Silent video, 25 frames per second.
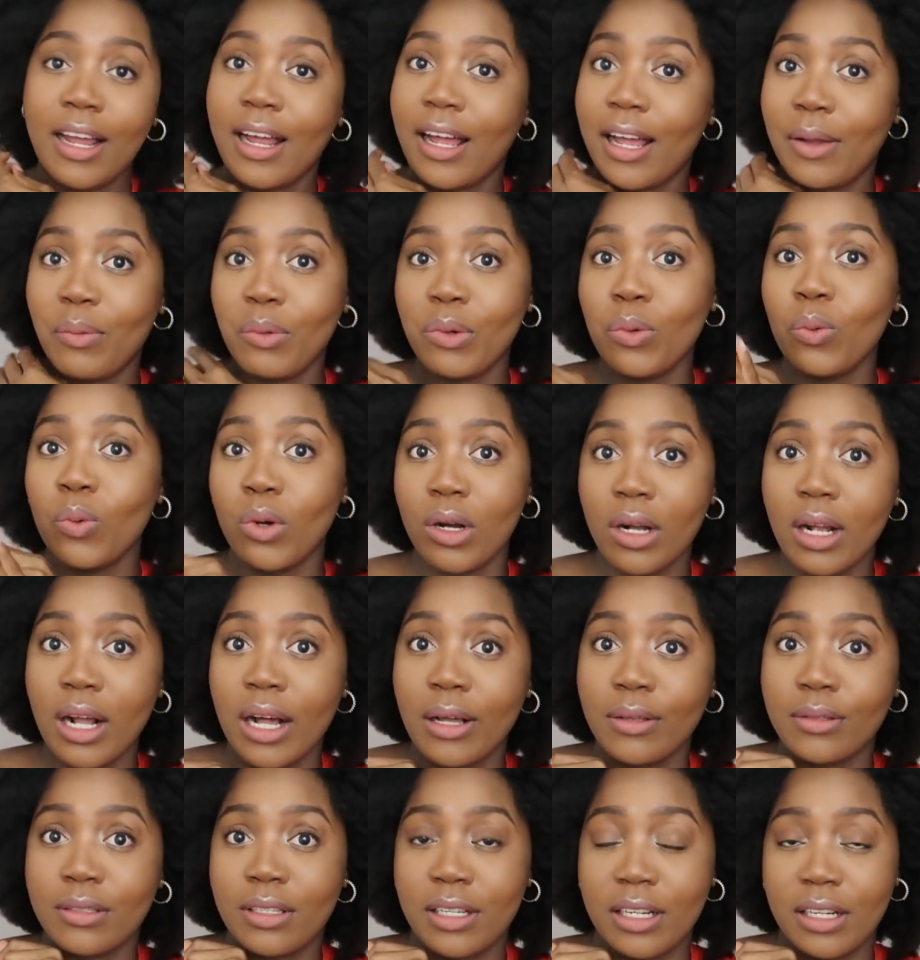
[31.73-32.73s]
I will walk
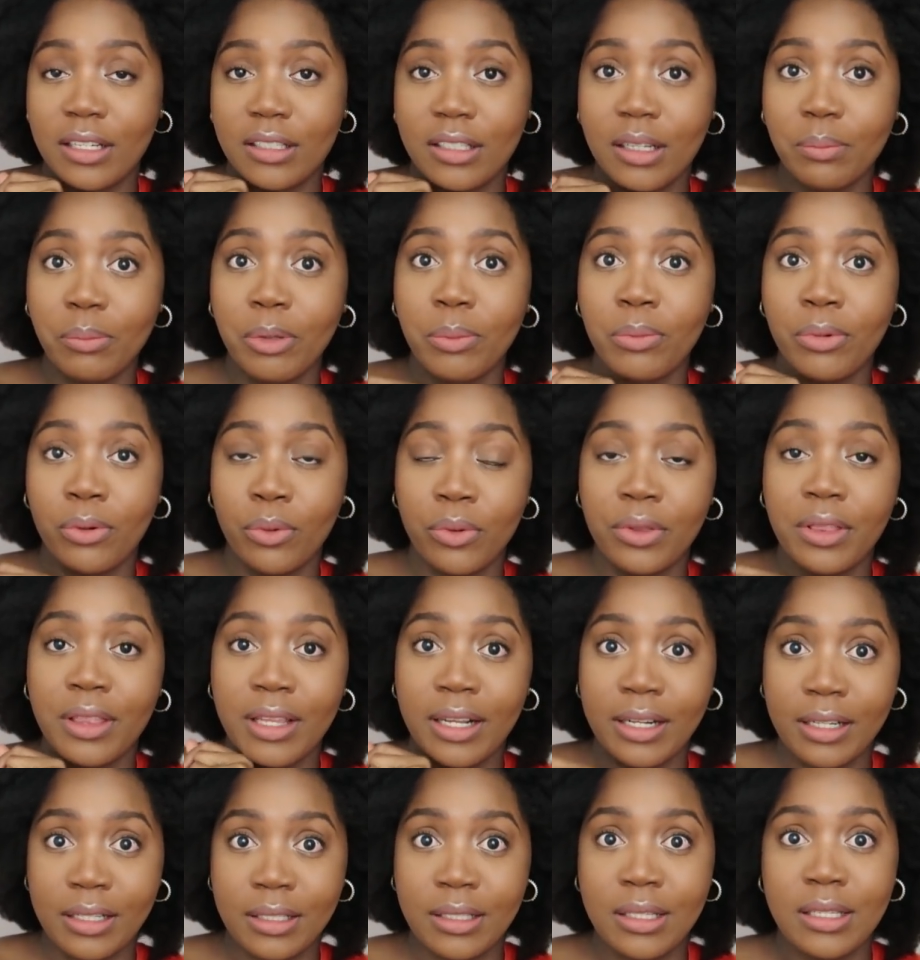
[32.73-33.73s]
outside and people would
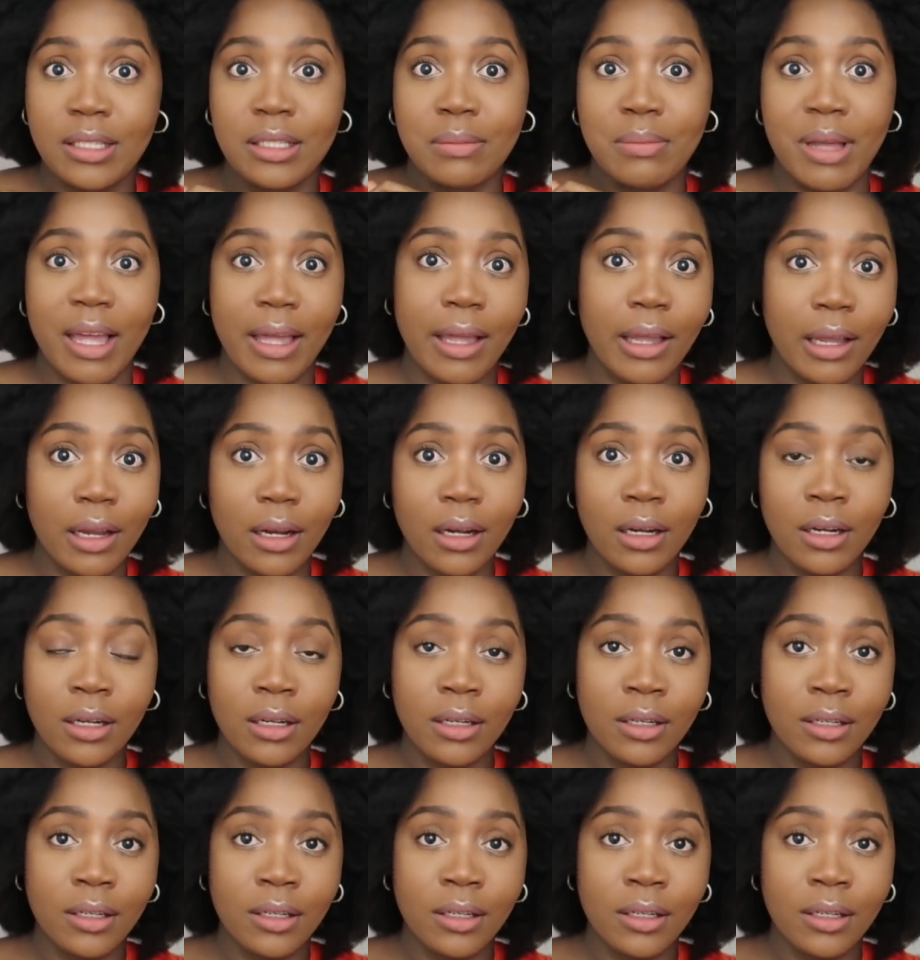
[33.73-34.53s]
think this is my hair